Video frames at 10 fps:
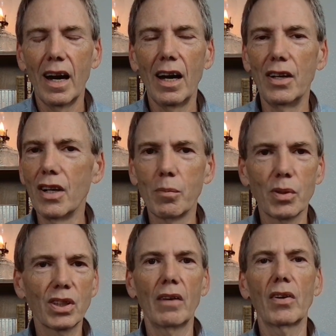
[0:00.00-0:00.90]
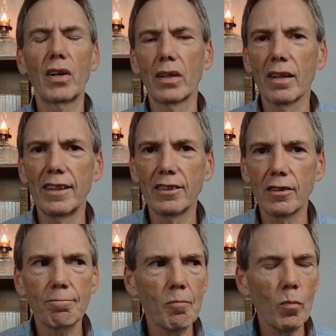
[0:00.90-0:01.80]
Number seven on the list,
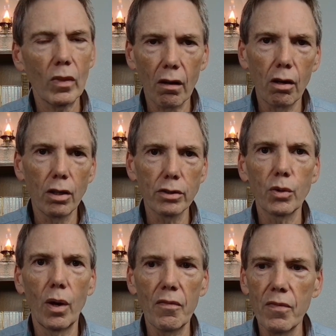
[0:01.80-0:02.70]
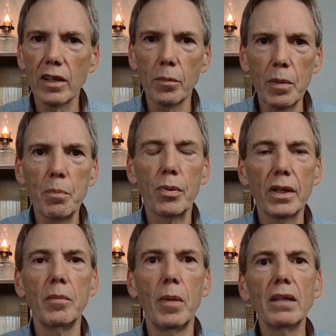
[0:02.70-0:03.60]
also I found to be pretty
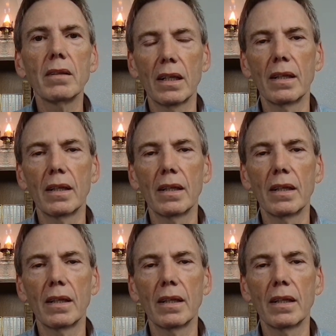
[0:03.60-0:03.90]
amazing.